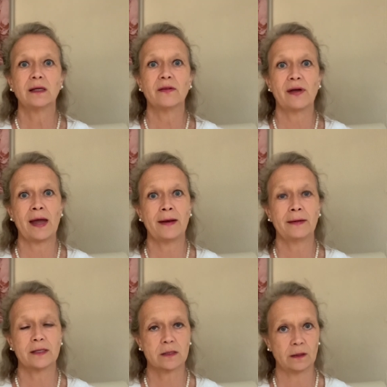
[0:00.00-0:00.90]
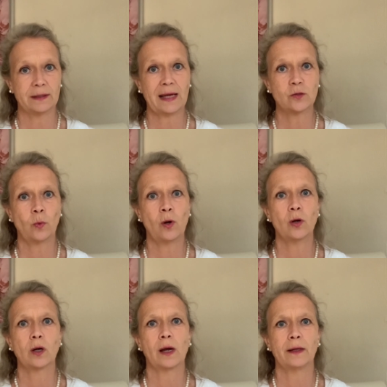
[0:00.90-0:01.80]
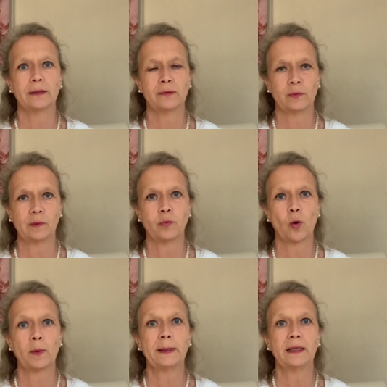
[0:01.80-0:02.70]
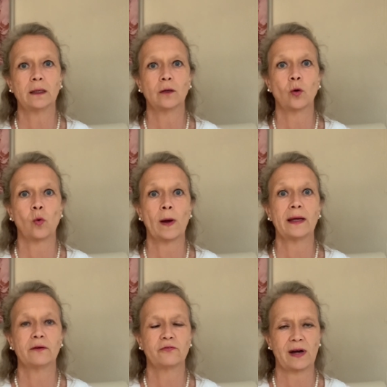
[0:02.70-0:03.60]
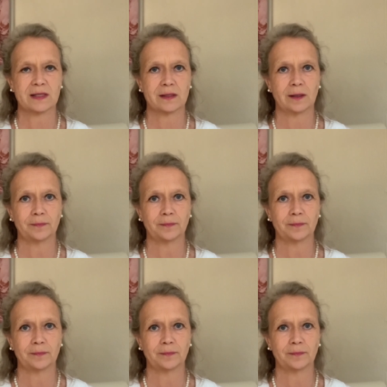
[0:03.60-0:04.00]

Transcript: then it still takes work and it will probably go away faster.